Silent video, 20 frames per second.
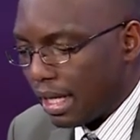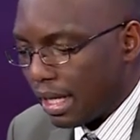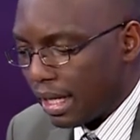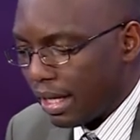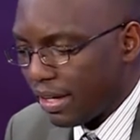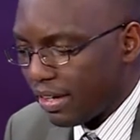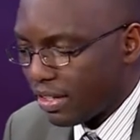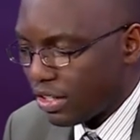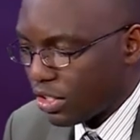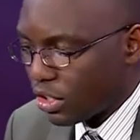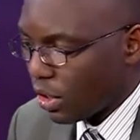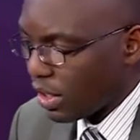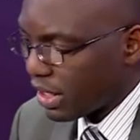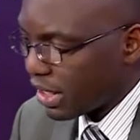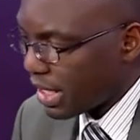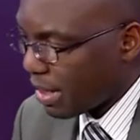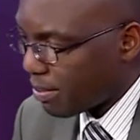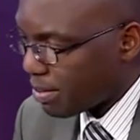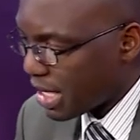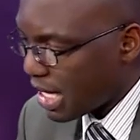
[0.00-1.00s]
In John
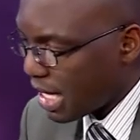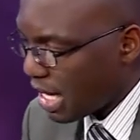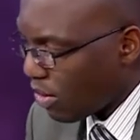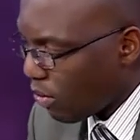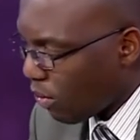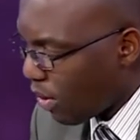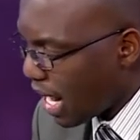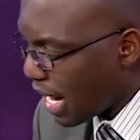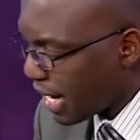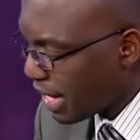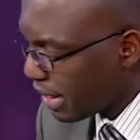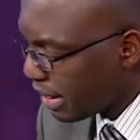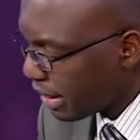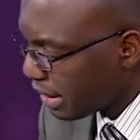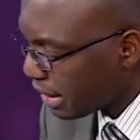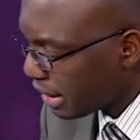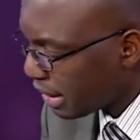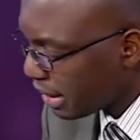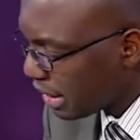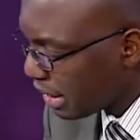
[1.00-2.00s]
chapter 1,
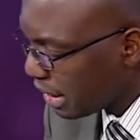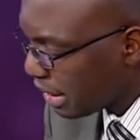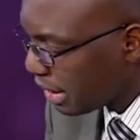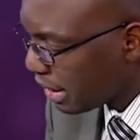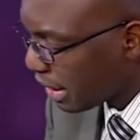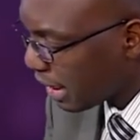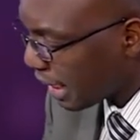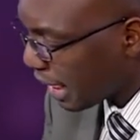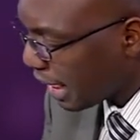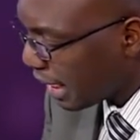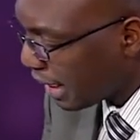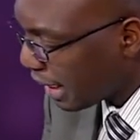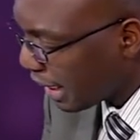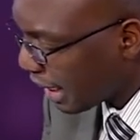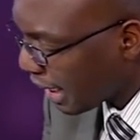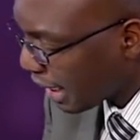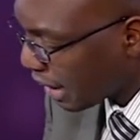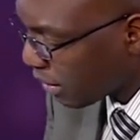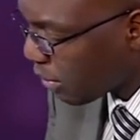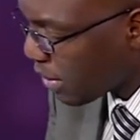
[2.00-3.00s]
he
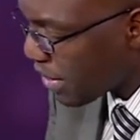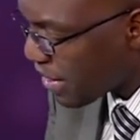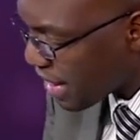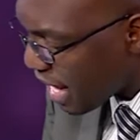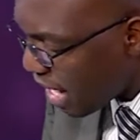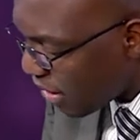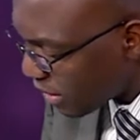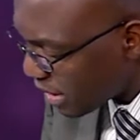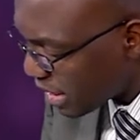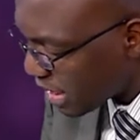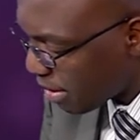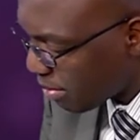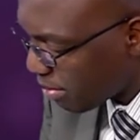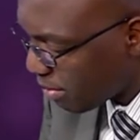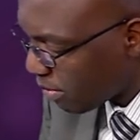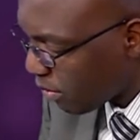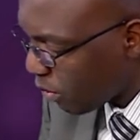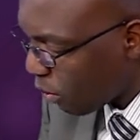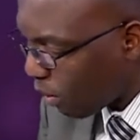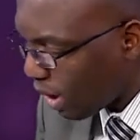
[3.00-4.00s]
says, "Without
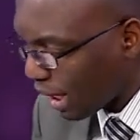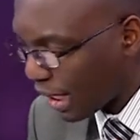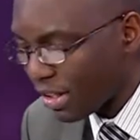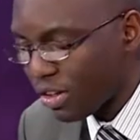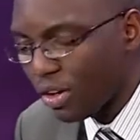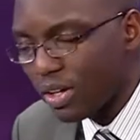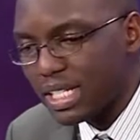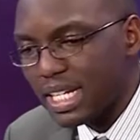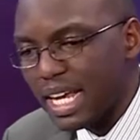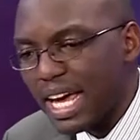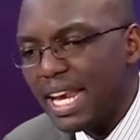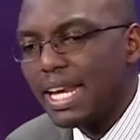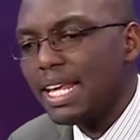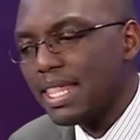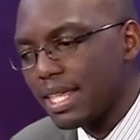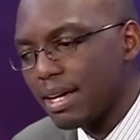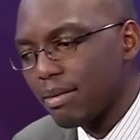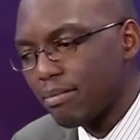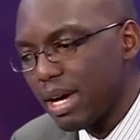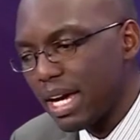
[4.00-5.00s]
him was not
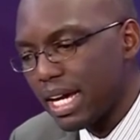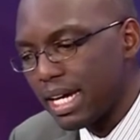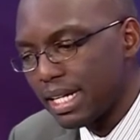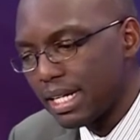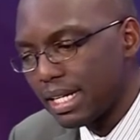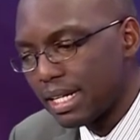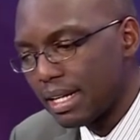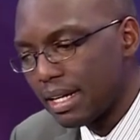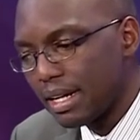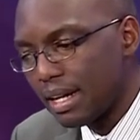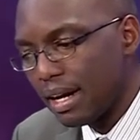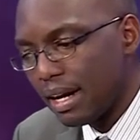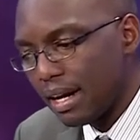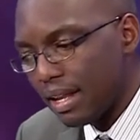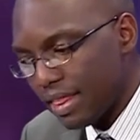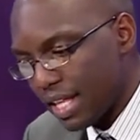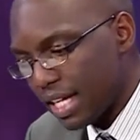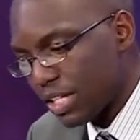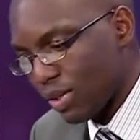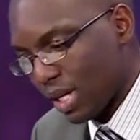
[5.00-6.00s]
anything made
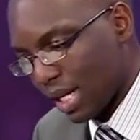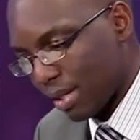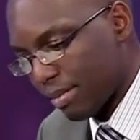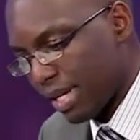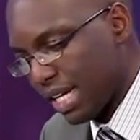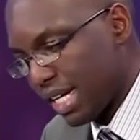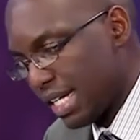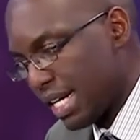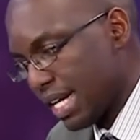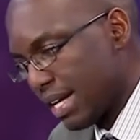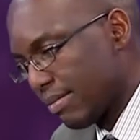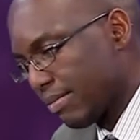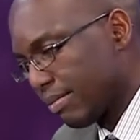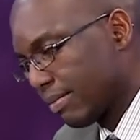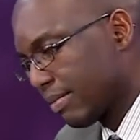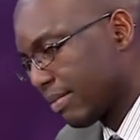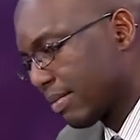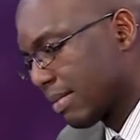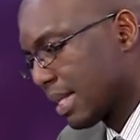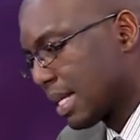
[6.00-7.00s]
that was made."
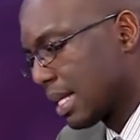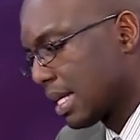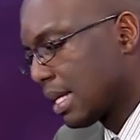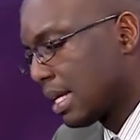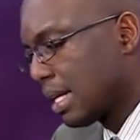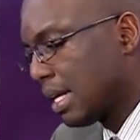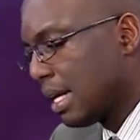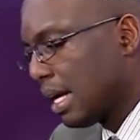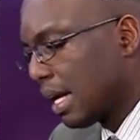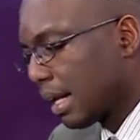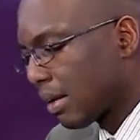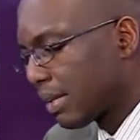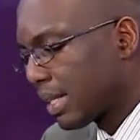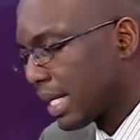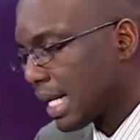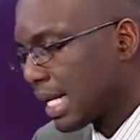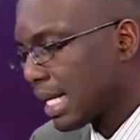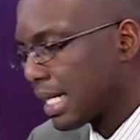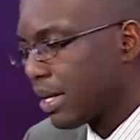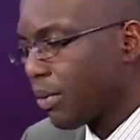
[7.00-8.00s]
So
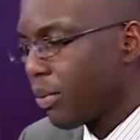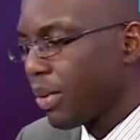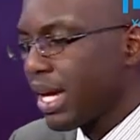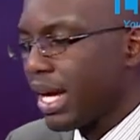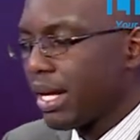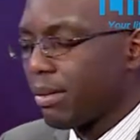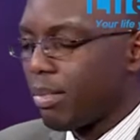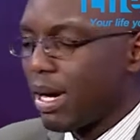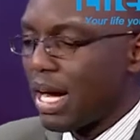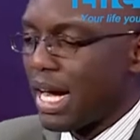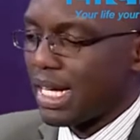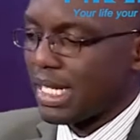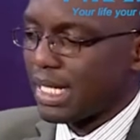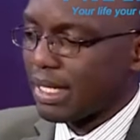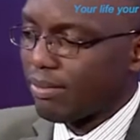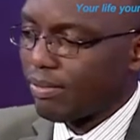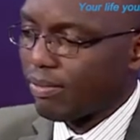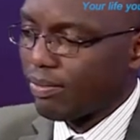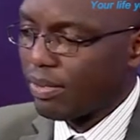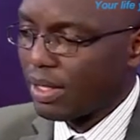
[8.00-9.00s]
this is the weird part.
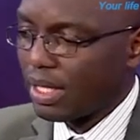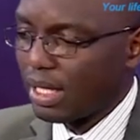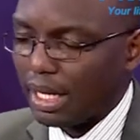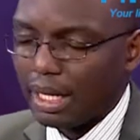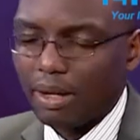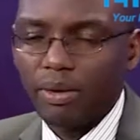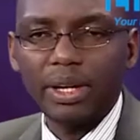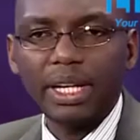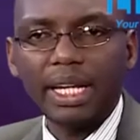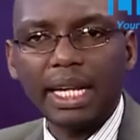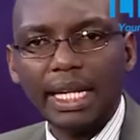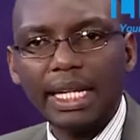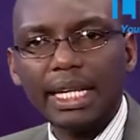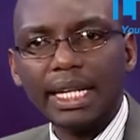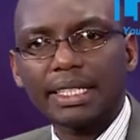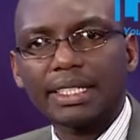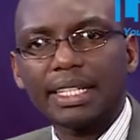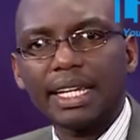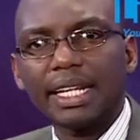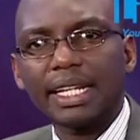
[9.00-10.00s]
So in
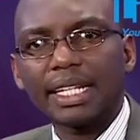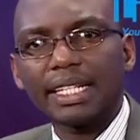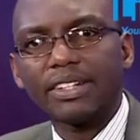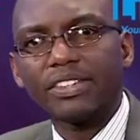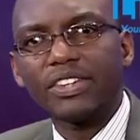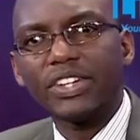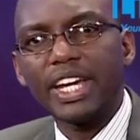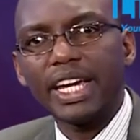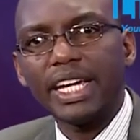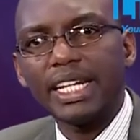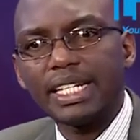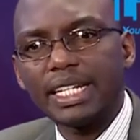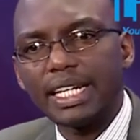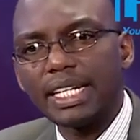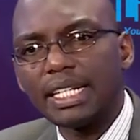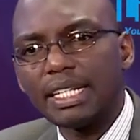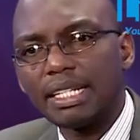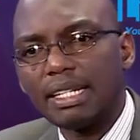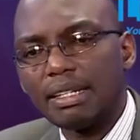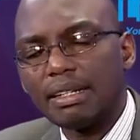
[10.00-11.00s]
6 days he
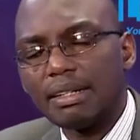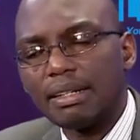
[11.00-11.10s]
created.